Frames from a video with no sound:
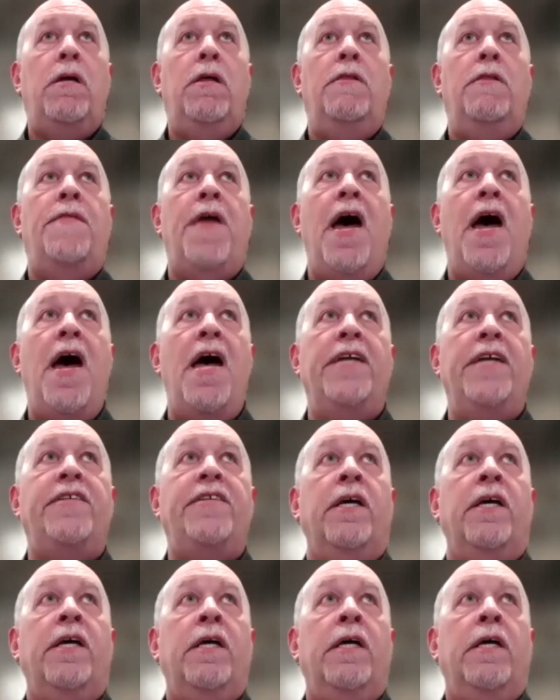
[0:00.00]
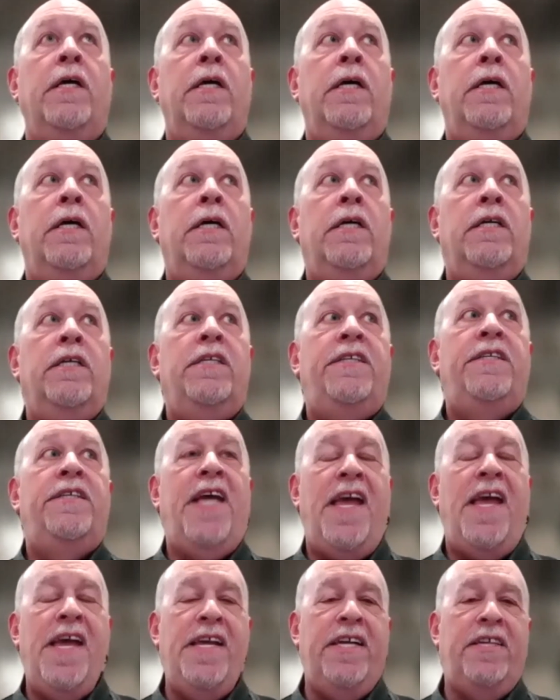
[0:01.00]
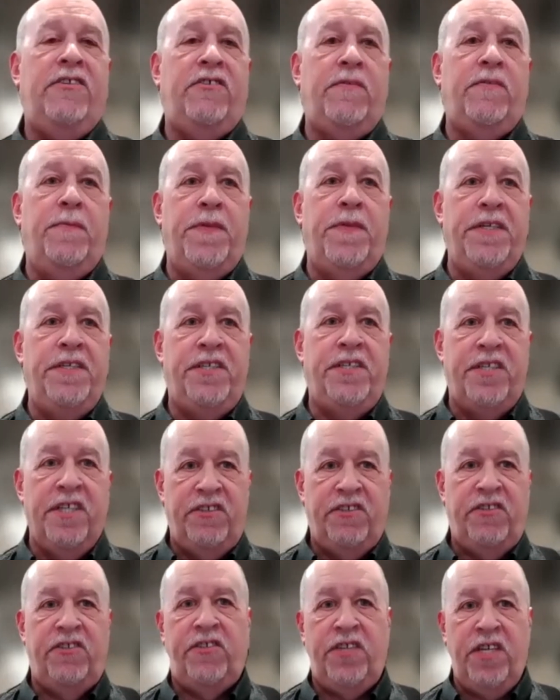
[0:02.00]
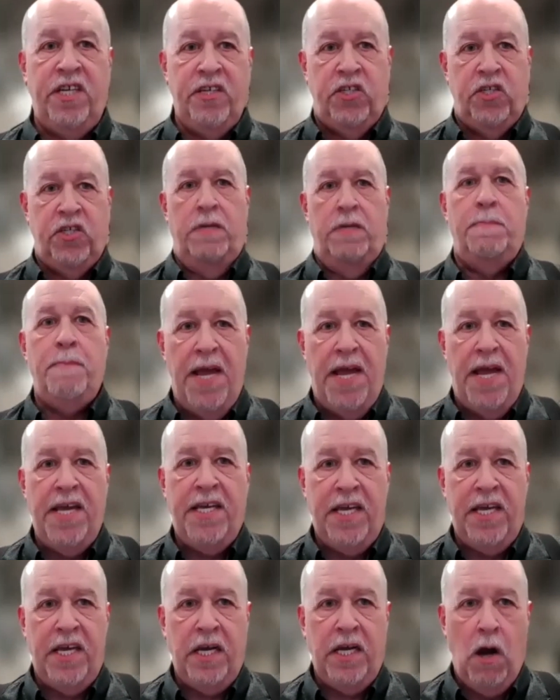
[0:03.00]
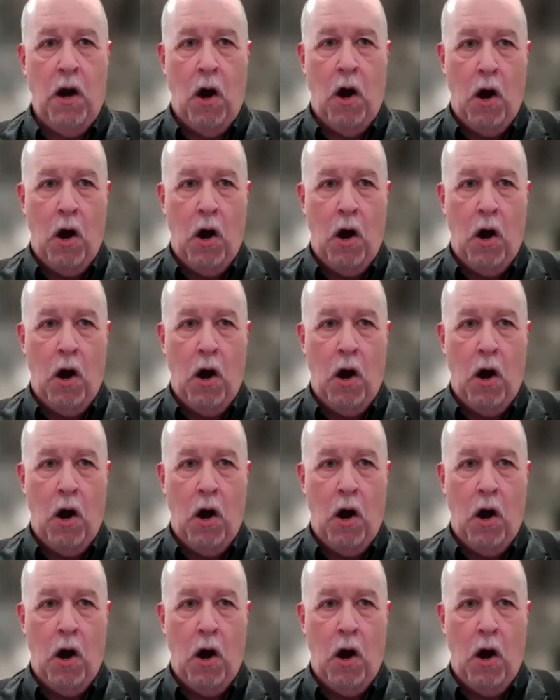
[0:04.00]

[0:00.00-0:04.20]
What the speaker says: that takes the decision making